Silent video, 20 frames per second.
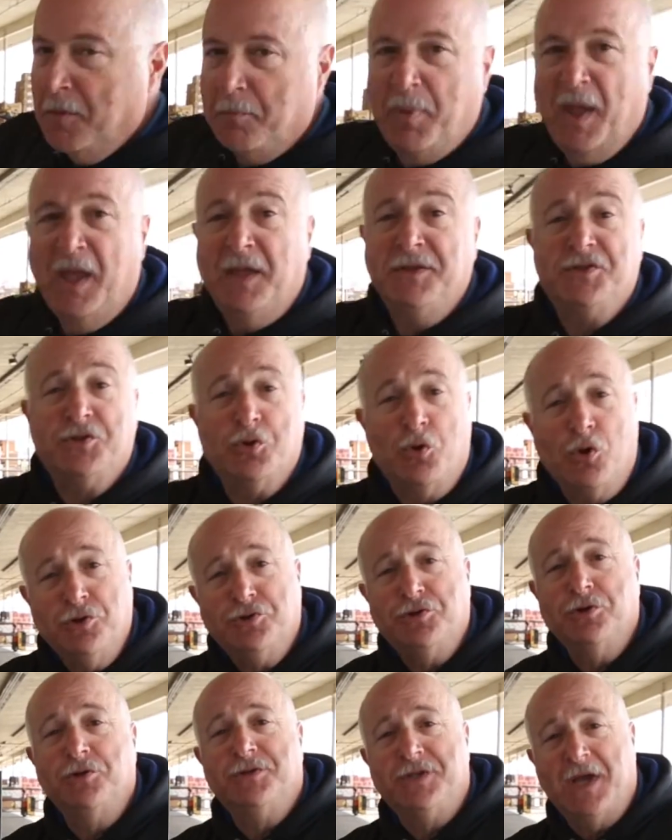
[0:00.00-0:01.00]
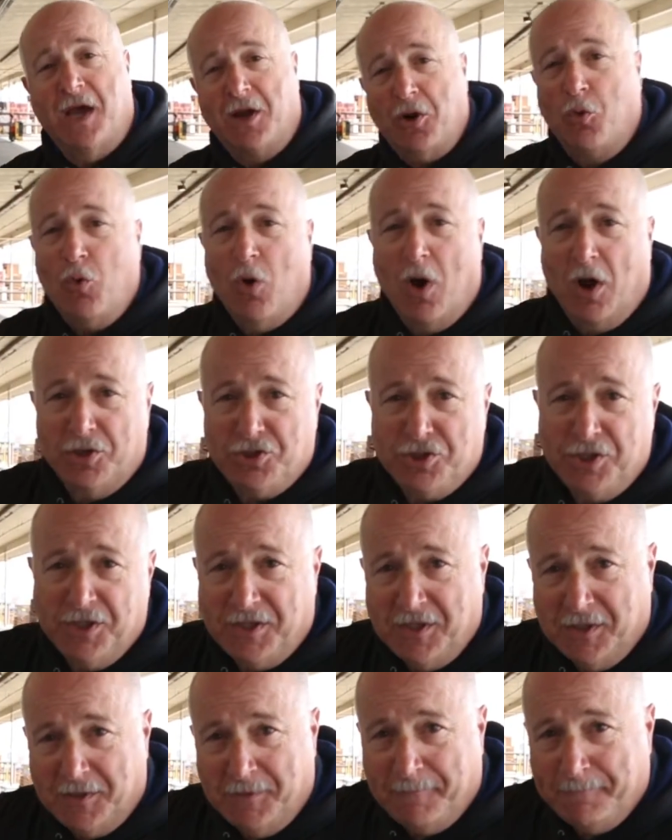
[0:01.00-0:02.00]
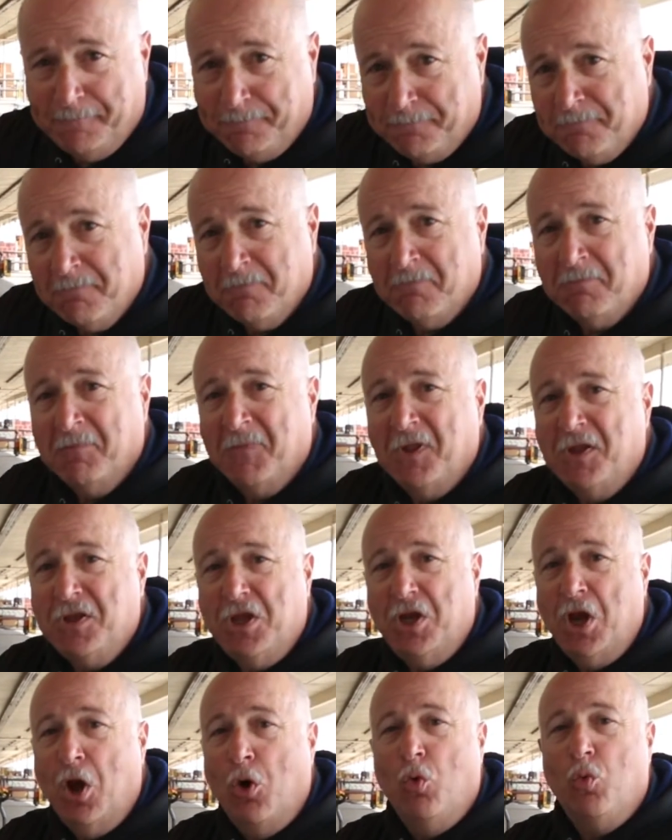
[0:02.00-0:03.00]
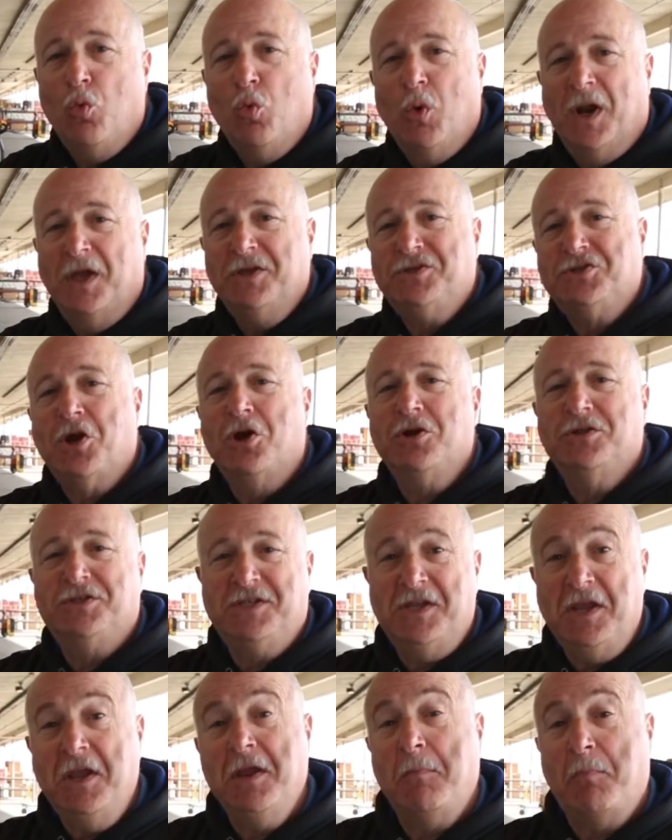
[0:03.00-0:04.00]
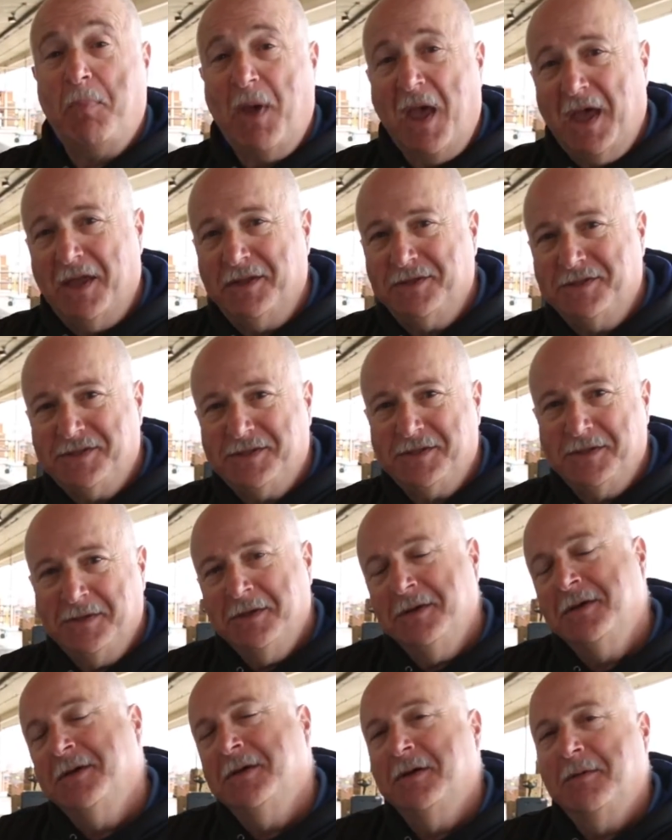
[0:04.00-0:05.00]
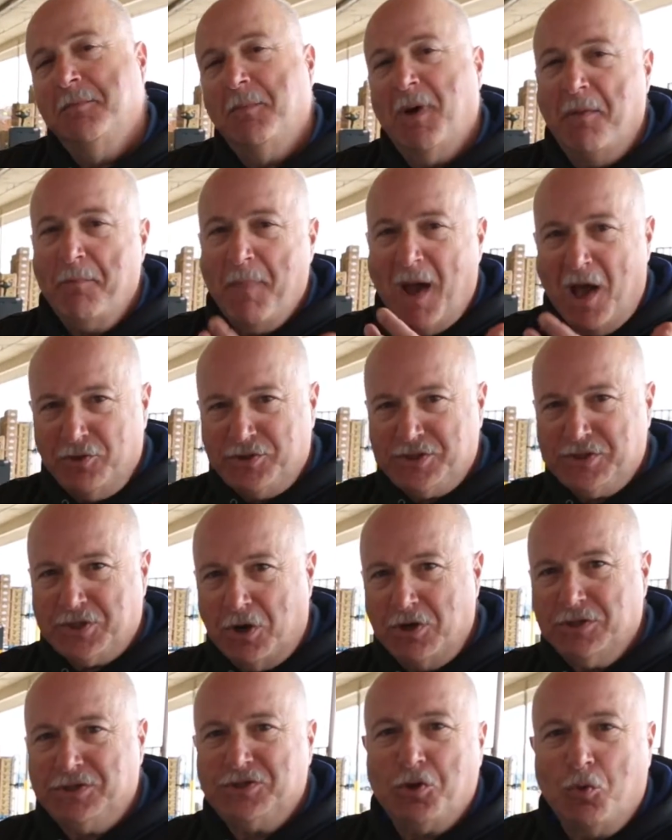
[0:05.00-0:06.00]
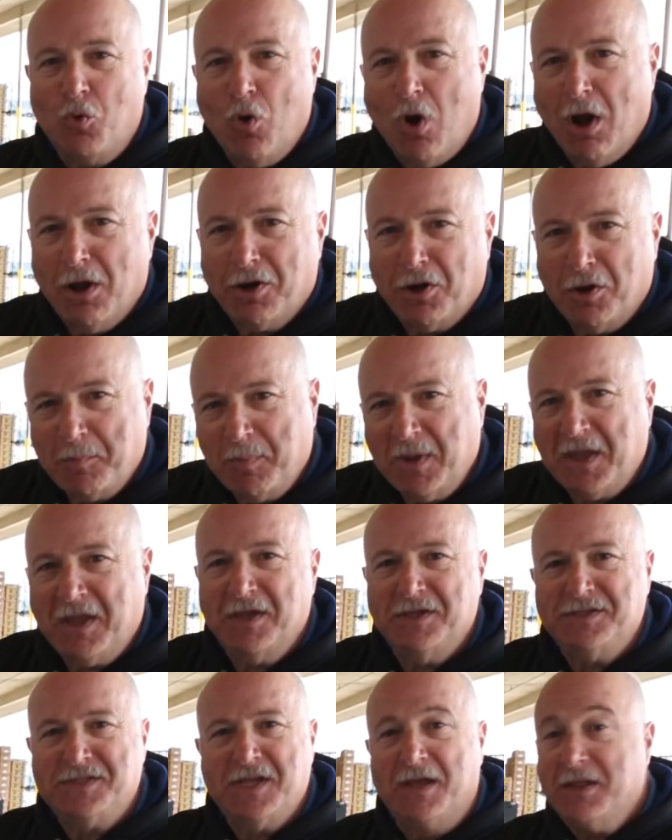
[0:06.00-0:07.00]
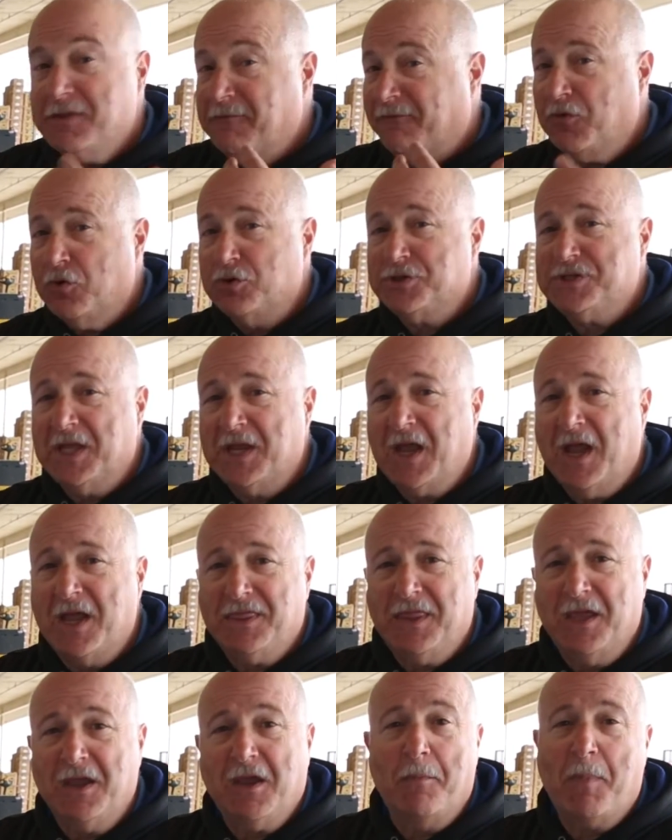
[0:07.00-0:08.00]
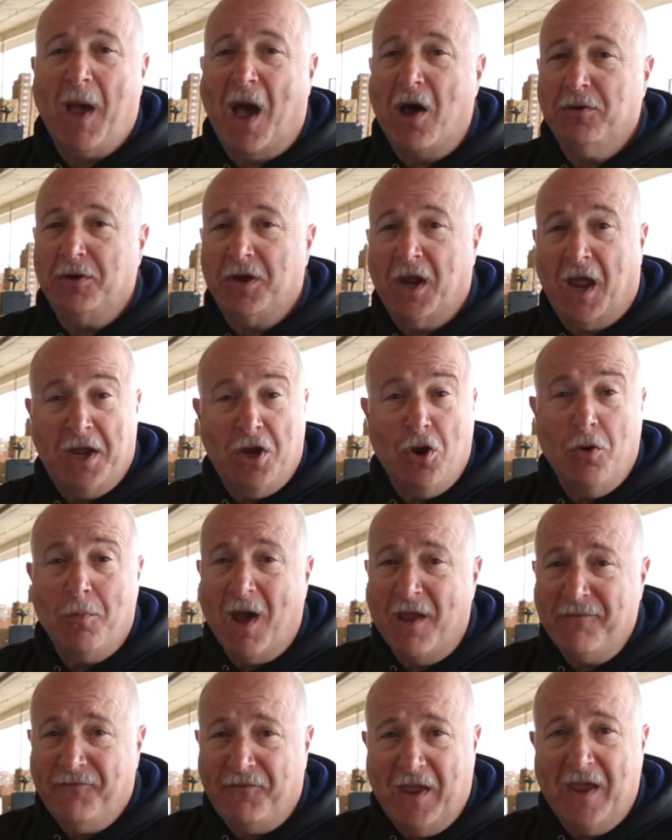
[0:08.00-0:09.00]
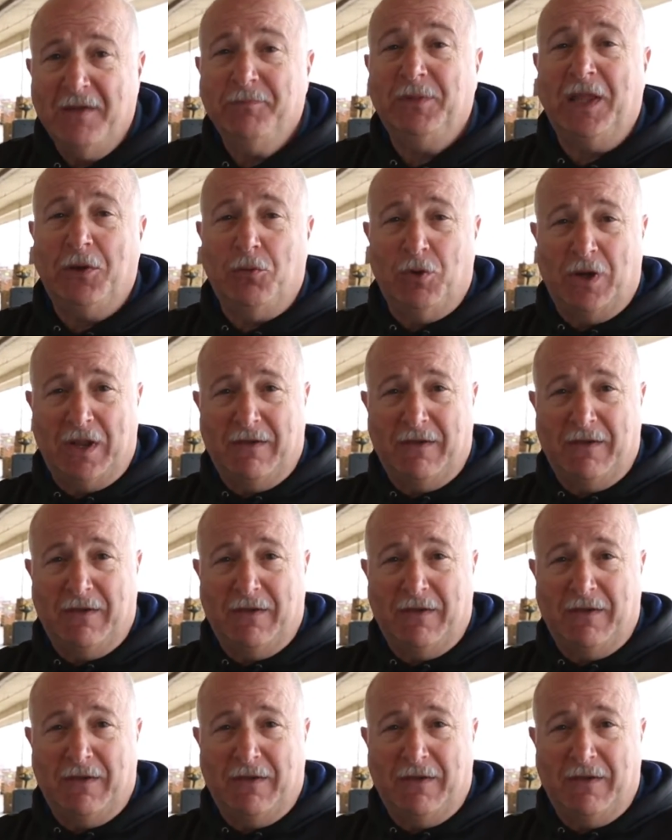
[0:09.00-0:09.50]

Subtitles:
Pence Orchards out of Washington. You know, when I start seeing Pence, my mouth starts to water because the first thing I think about, and I know my family would